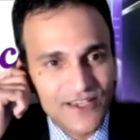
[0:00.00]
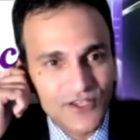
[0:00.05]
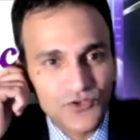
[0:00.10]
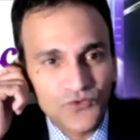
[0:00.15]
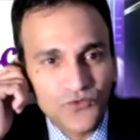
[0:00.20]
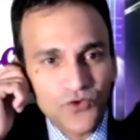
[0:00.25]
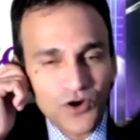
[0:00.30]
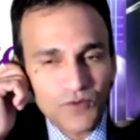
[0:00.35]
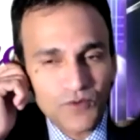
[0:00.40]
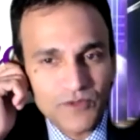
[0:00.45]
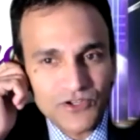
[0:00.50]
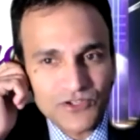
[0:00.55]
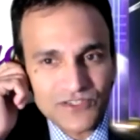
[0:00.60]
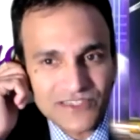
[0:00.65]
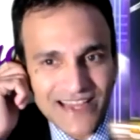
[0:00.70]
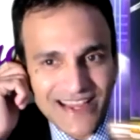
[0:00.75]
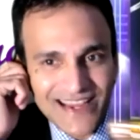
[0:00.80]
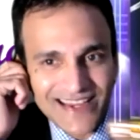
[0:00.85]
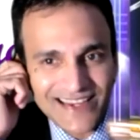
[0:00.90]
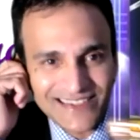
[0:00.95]
You want me to
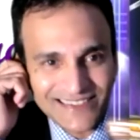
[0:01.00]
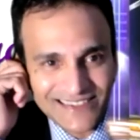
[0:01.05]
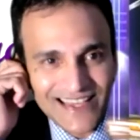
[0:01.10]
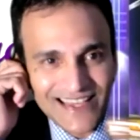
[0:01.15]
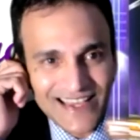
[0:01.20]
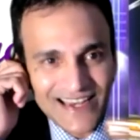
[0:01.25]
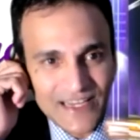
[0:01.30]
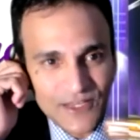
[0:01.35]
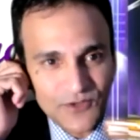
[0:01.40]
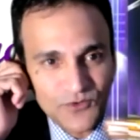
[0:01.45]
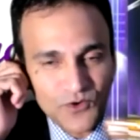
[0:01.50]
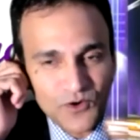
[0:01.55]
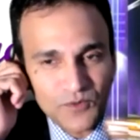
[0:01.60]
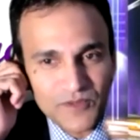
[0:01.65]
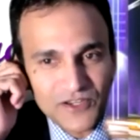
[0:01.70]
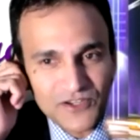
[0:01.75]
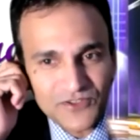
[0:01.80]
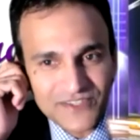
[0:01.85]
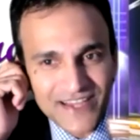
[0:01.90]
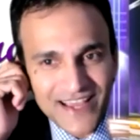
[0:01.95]
take it? Really, you want me
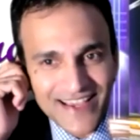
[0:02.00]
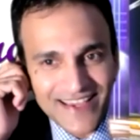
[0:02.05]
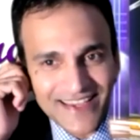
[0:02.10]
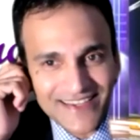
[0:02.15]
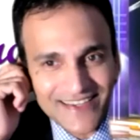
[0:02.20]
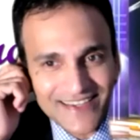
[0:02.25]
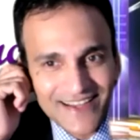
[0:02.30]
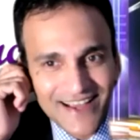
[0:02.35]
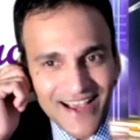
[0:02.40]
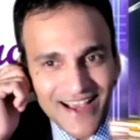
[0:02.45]
to take it?